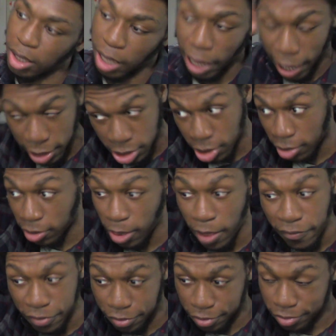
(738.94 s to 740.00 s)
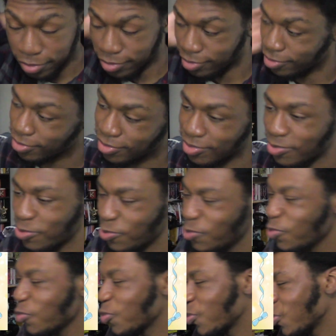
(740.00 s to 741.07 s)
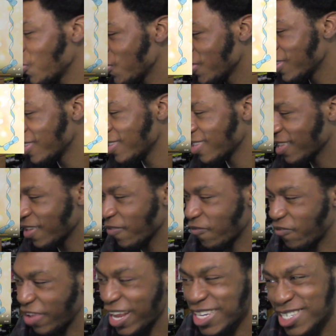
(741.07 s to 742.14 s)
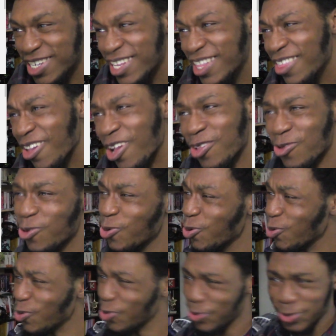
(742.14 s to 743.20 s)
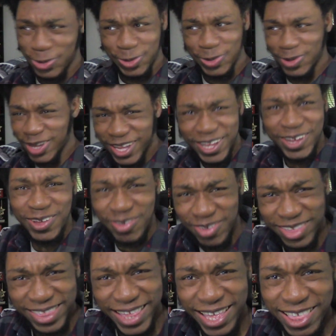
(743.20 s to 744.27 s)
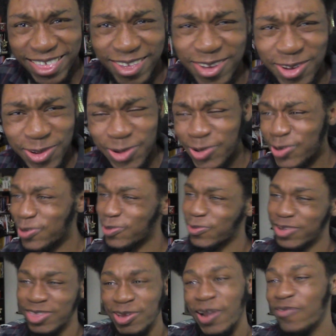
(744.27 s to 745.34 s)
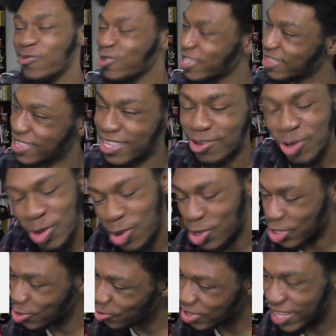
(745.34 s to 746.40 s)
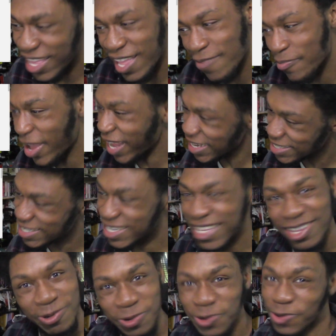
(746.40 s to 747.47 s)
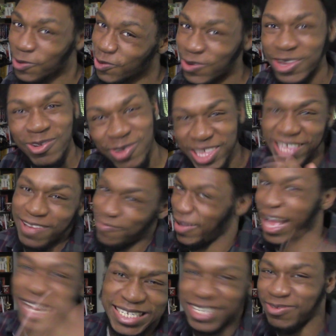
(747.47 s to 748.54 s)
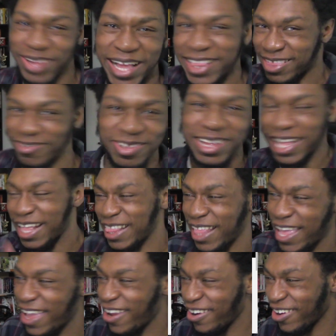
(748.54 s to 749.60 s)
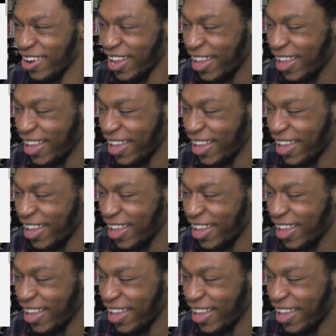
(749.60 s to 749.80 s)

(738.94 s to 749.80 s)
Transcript: I just love her. Ooh. Confessions on who? This was saying to who? We still have to see who? Yuki and Machi. Ooh, Yuki and Machi. We got Susan there.